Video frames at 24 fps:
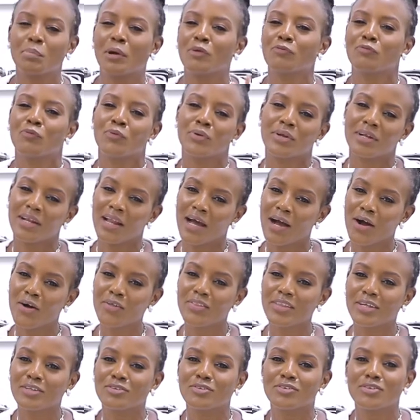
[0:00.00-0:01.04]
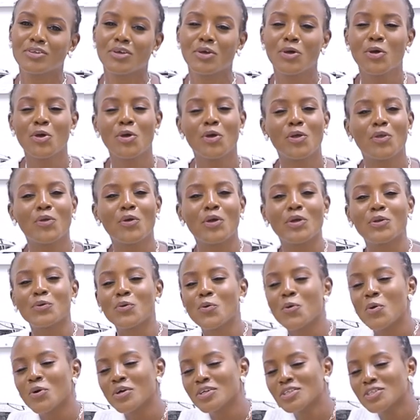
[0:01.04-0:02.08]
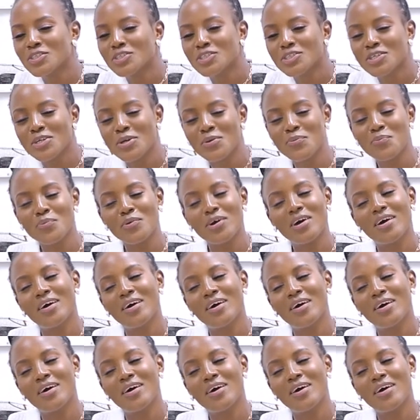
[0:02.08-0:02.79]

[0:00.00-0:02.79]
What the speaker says: But for now that you're in courtship,